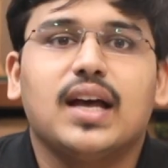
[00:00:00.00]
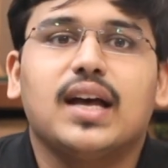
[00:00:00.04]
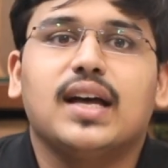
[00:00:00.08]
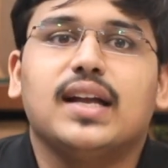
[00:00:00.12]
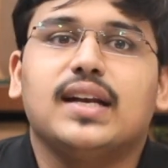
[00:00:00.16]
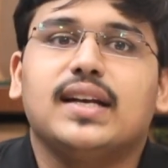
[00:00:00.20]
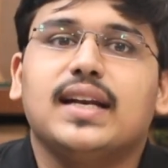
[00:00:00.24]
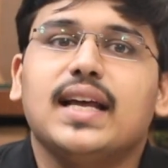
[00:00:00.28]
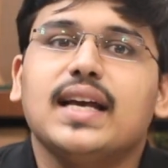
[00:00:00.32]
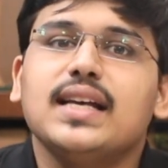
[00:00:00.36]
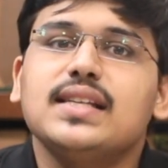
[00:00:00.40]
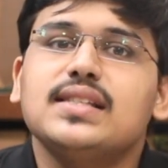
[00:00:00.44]

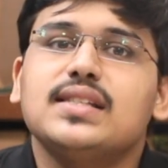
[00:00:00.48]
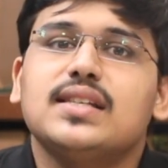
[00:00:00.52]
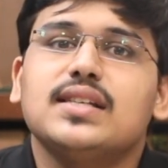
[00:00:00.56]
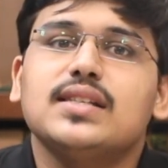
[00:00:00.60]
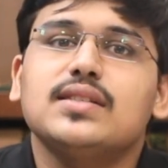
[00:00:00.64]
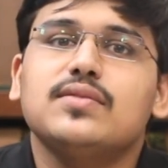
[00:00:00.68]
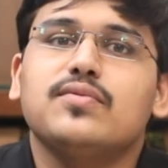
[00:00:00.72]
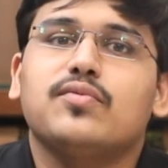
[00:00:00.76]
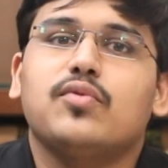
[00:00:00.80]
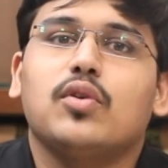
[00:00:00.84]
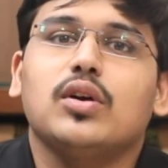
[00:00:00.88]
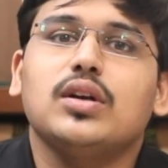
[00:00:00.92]
Next
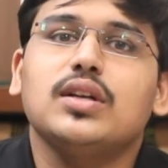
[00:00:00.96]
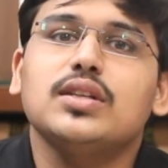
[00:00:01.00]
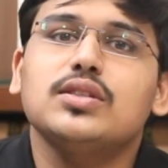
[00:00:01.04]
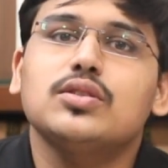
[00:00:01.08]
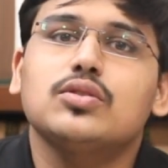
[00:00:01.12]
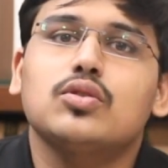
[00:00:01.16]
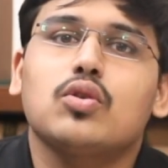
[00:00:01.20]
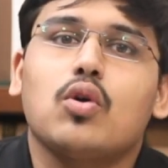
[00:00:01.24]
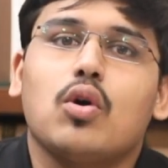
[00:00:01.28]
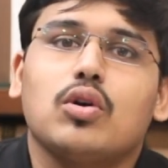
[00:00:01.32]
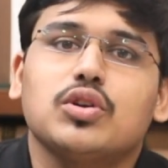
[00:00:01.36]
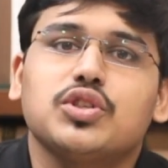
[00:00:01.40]
is, what is
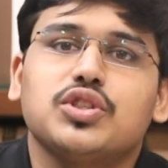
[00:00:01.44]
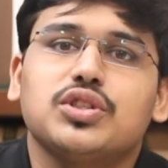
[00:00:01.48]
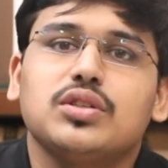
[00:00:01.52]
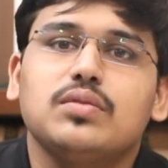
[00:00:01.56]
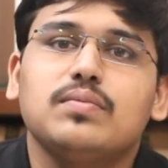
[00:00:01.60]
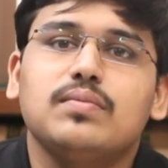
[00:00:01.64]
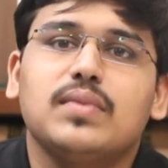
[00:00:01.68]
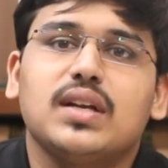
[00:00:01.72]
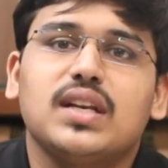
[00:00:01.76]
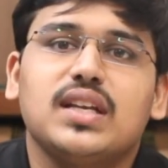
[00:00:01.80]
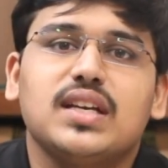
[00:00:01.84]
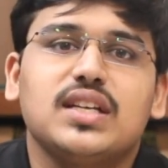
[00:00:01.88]

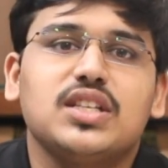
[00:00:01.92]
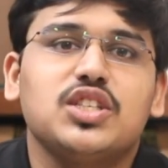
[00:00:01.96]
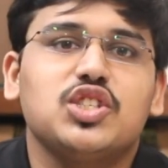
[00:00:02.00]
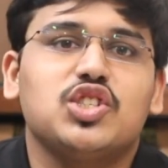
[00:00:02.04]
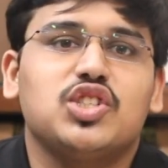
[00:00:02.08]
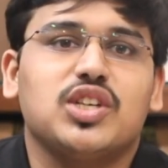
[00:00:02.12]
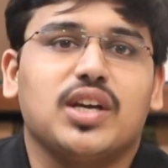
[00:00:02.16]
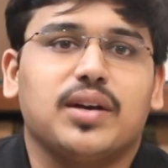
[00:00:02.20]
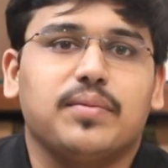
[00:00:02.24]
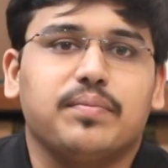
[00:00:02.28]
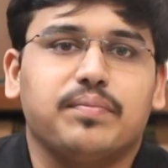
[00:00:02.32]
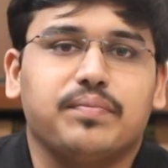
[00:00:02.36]
caution money in
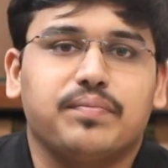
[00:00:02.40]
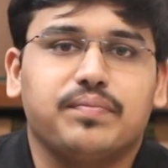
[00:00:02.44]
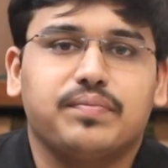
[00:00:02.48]
GeM?